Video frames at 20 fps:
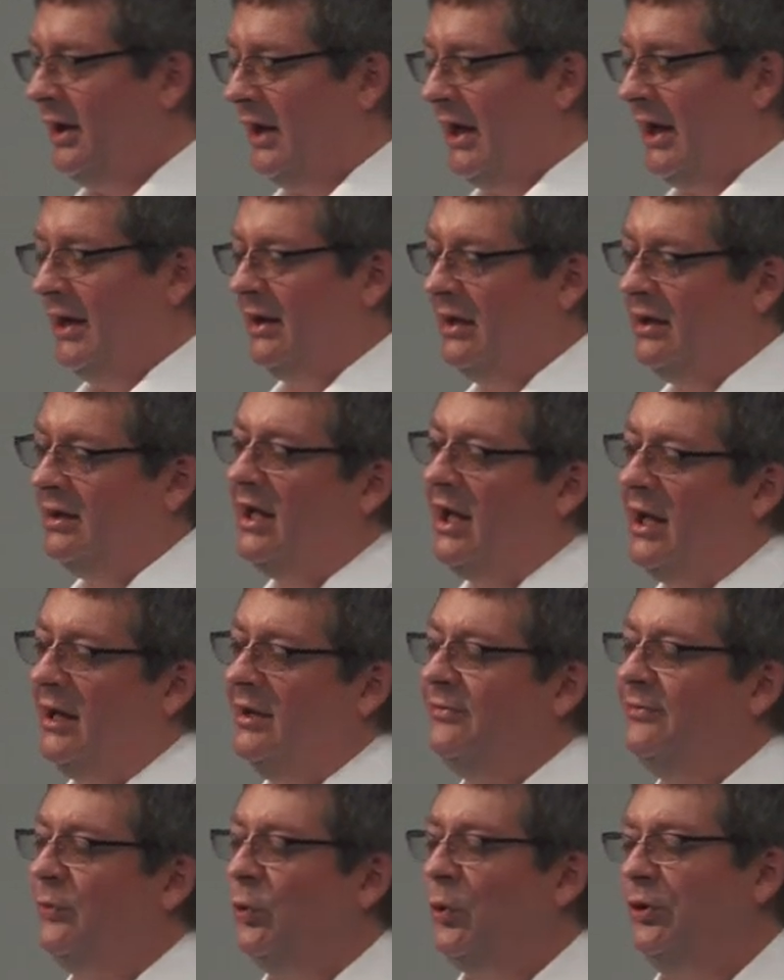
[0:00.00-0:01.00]
out in
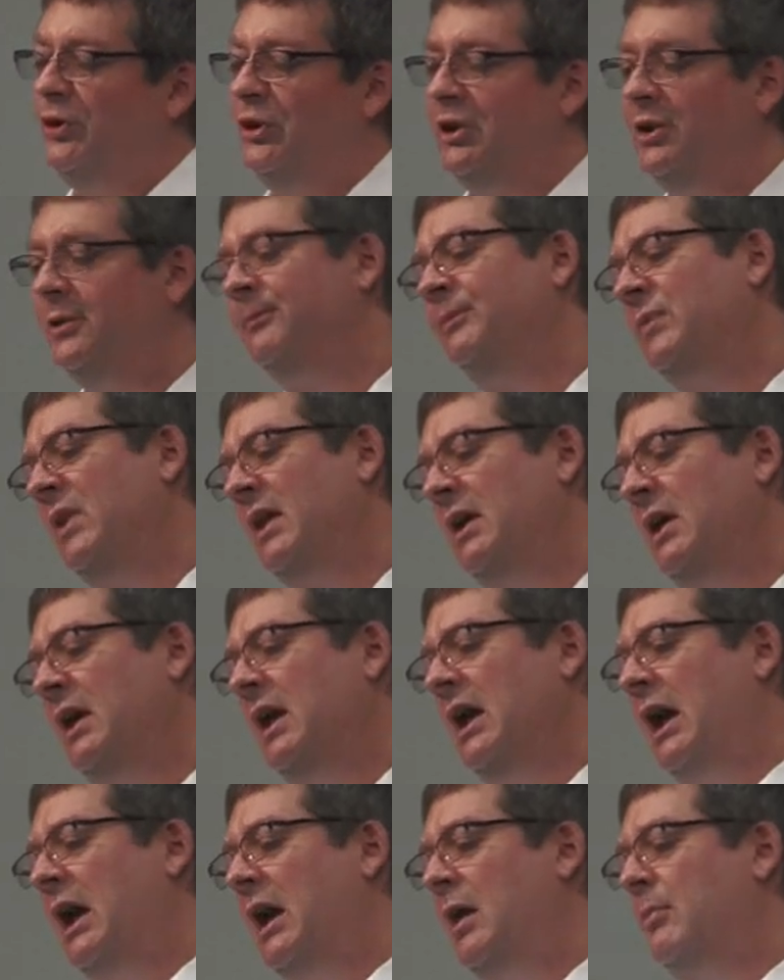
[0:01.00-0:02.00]
California
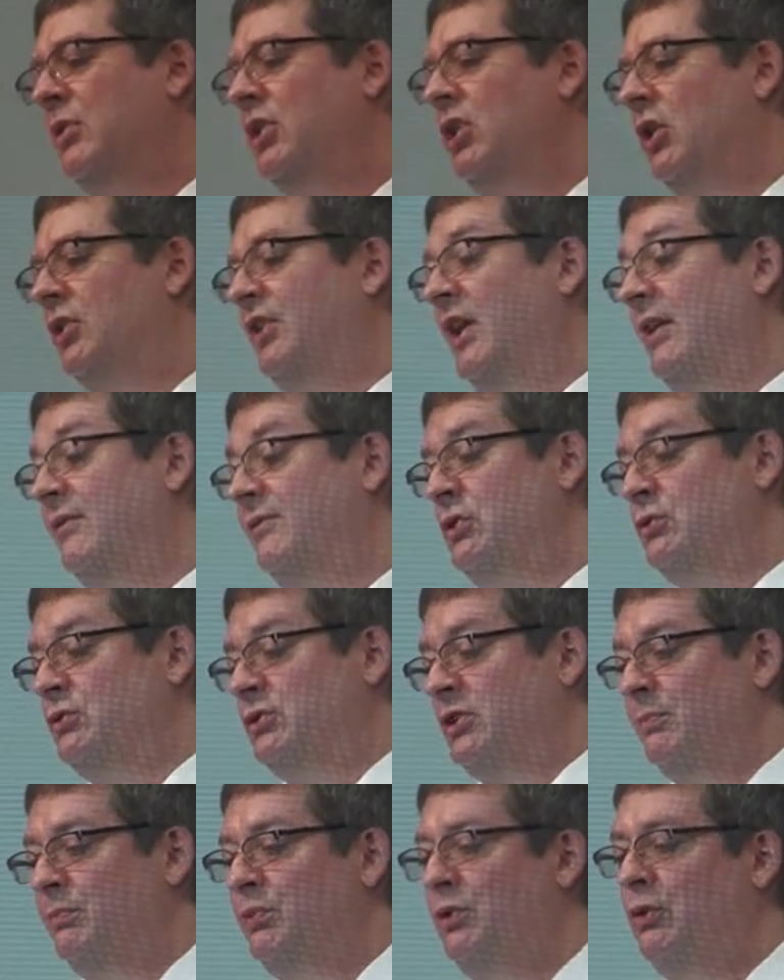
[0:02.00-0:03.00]
uh, because I've
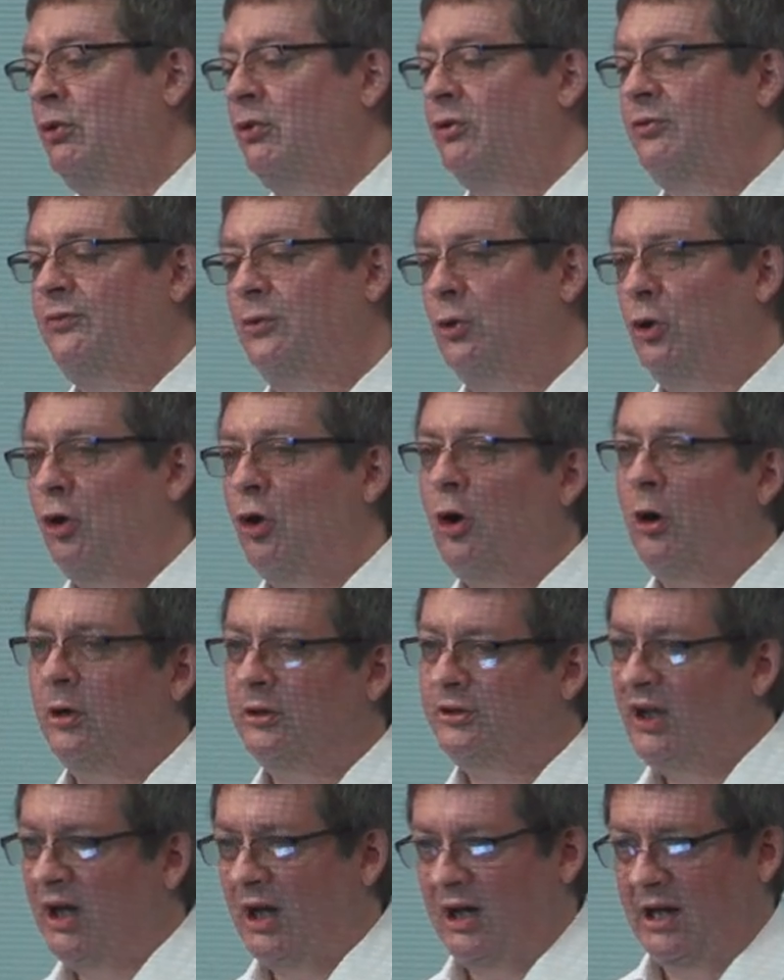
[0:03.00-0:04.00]
used computers for a
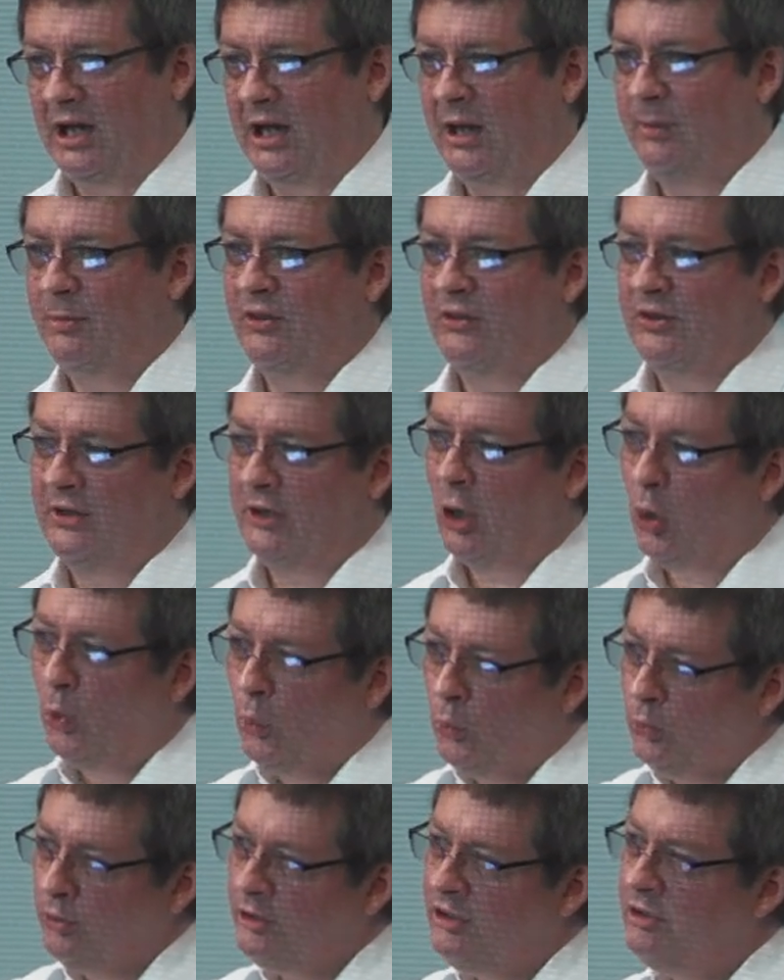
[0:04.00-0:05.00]
long time, and the
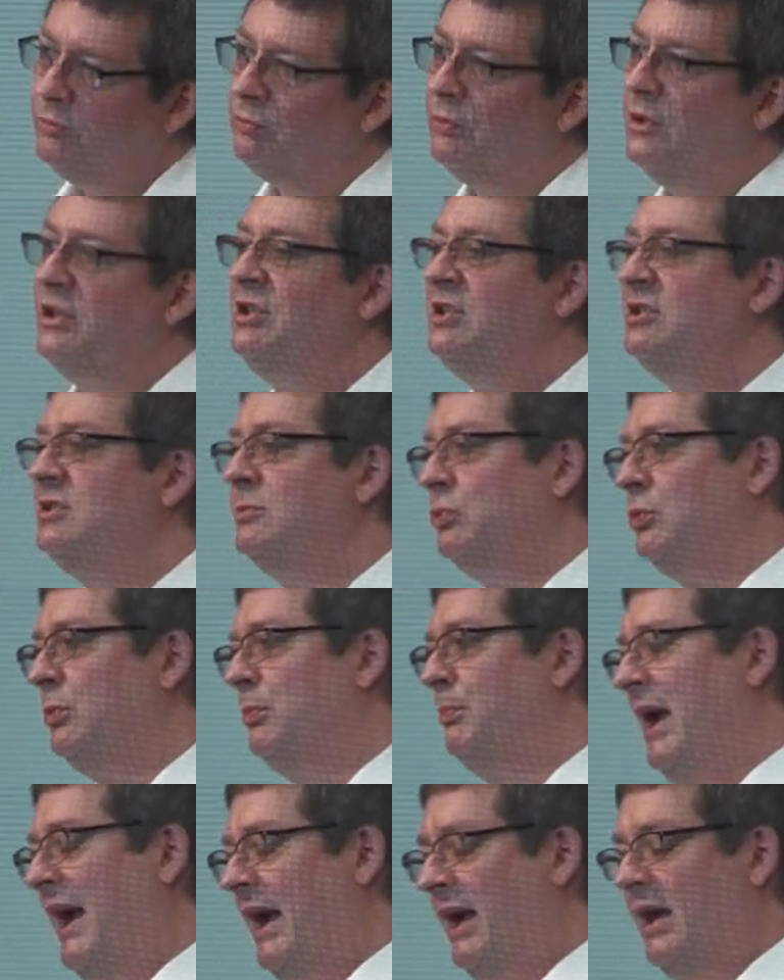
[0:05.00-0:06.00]
only reasonable
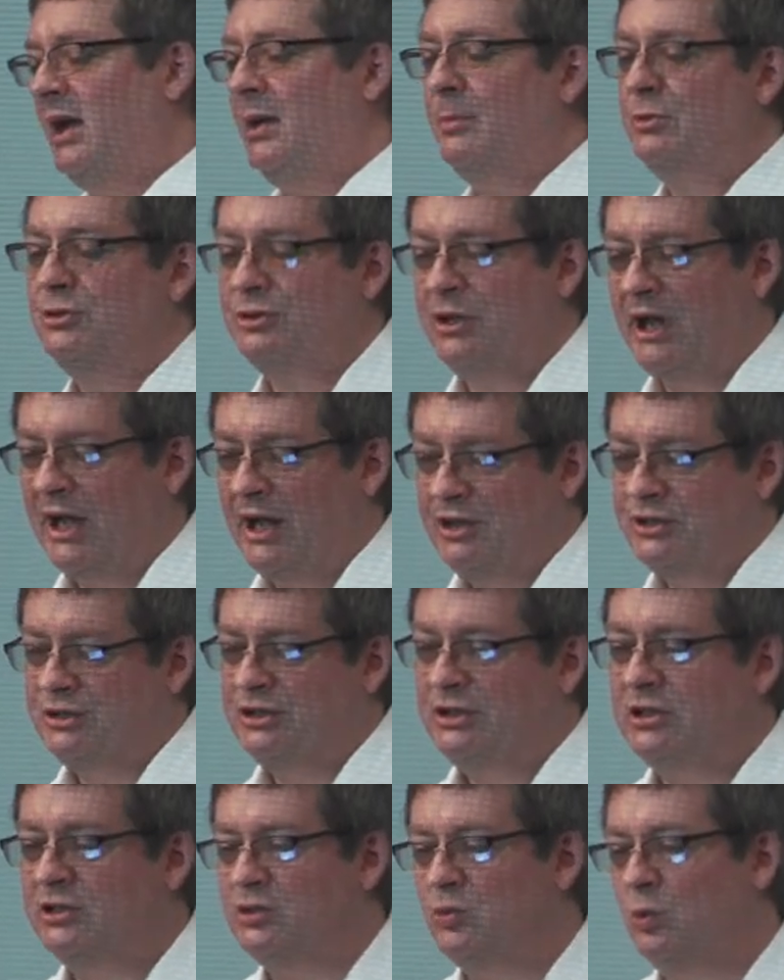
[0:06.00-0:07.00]
backup
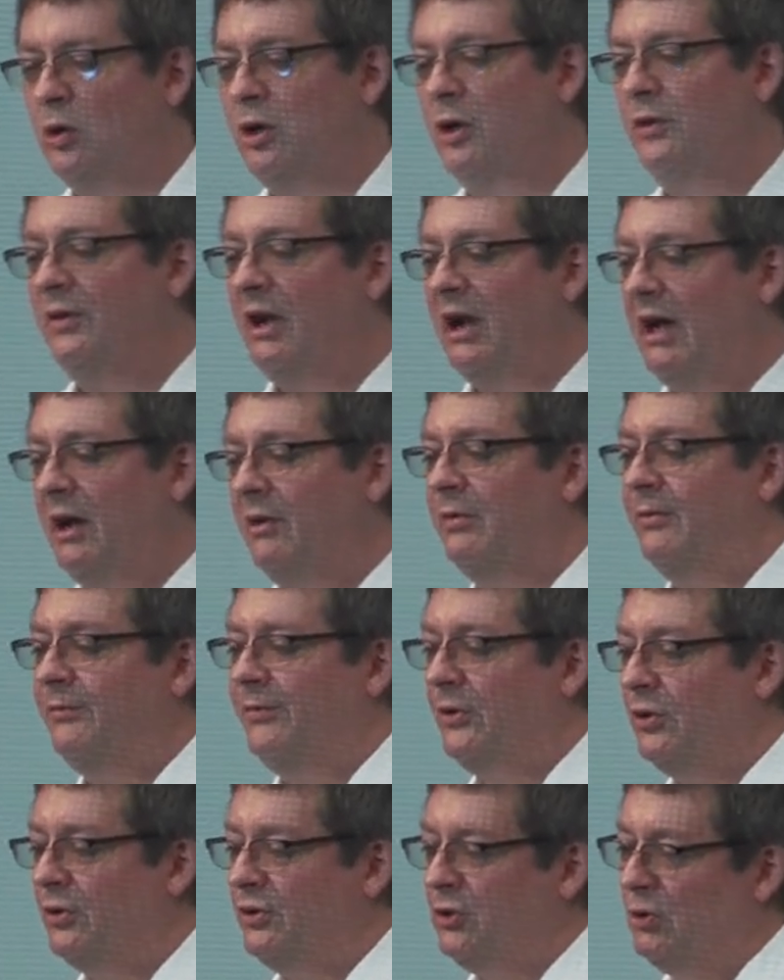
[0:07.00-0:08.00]
strategy is one that I
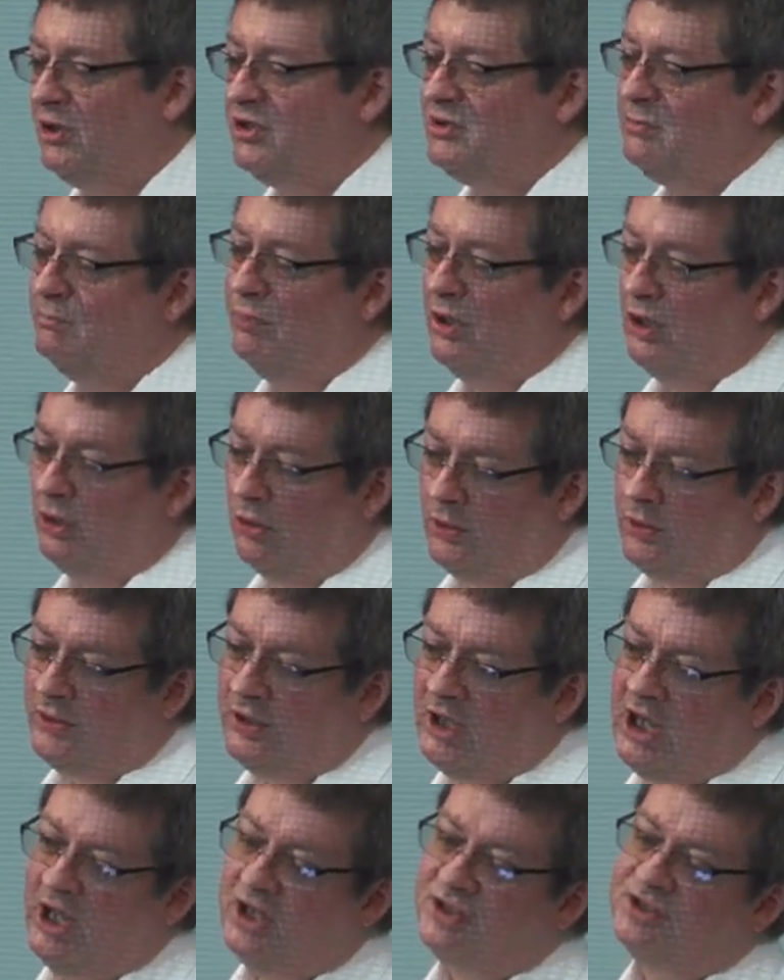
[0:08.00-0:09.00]
refer to as
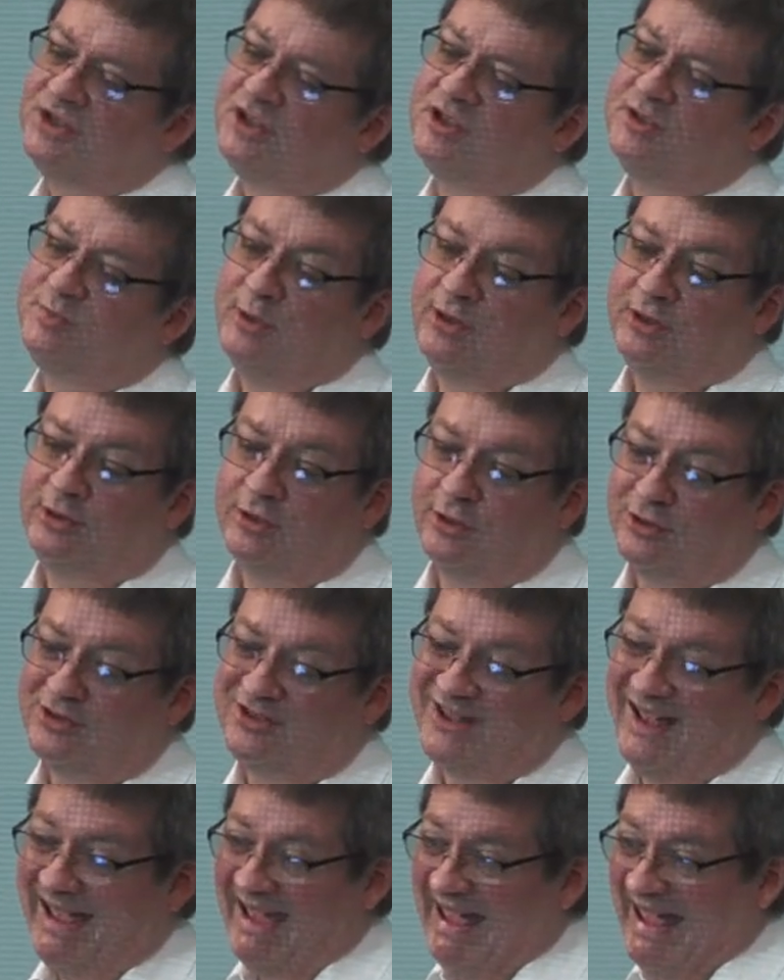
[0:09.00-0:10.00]
belt,
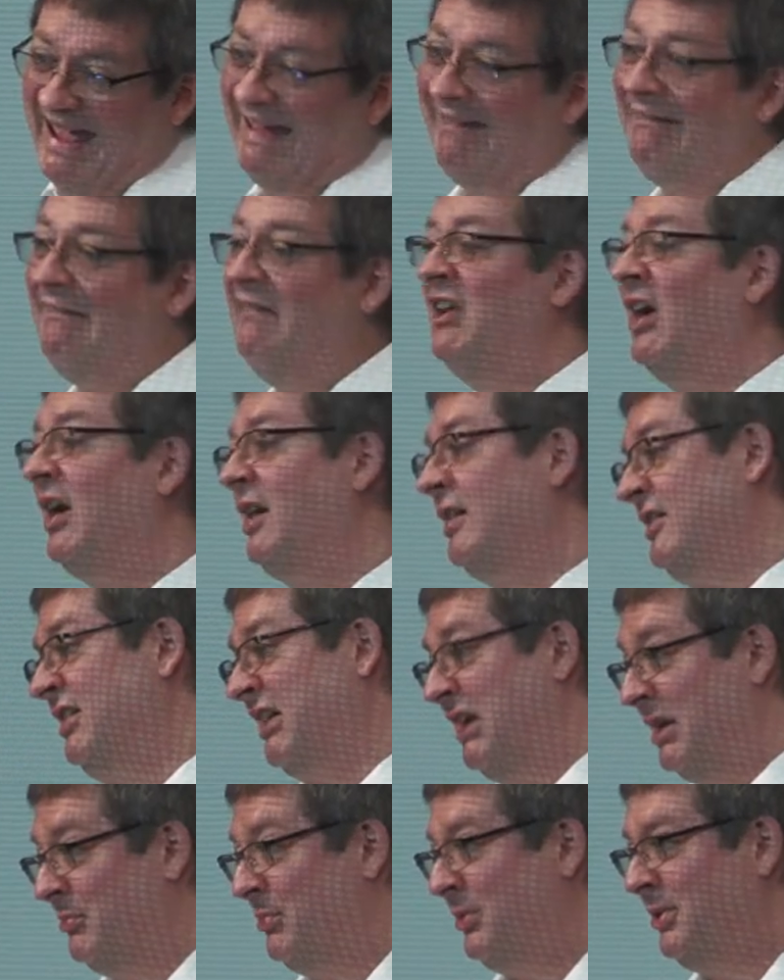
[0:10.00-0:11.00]
suspenders, and duct
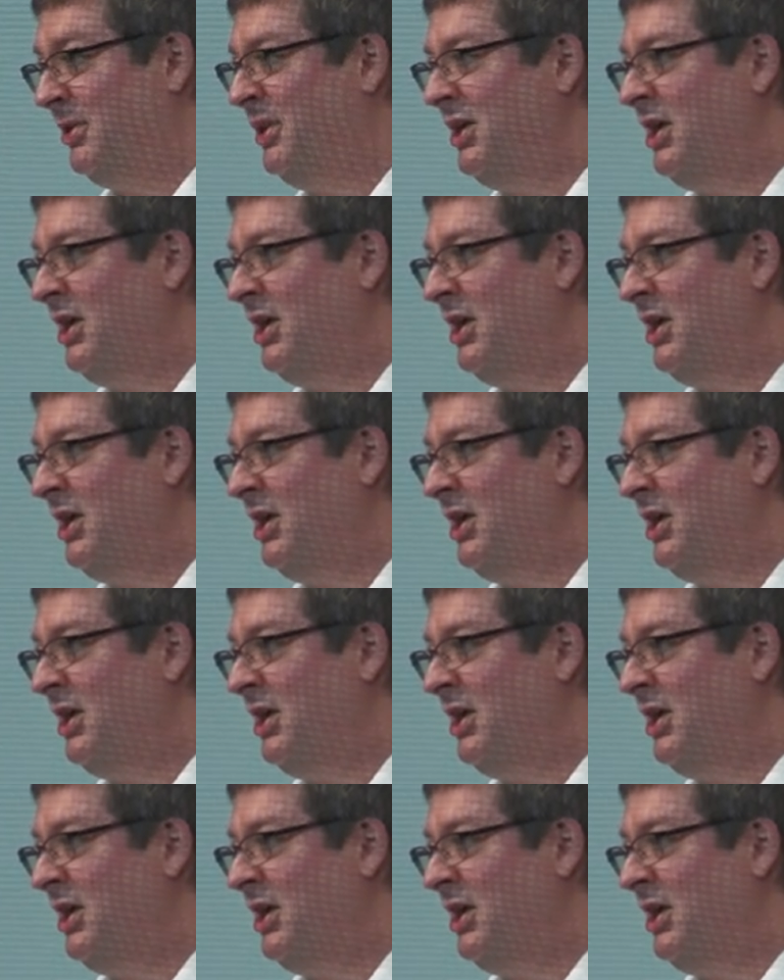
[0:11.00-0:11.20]
tape.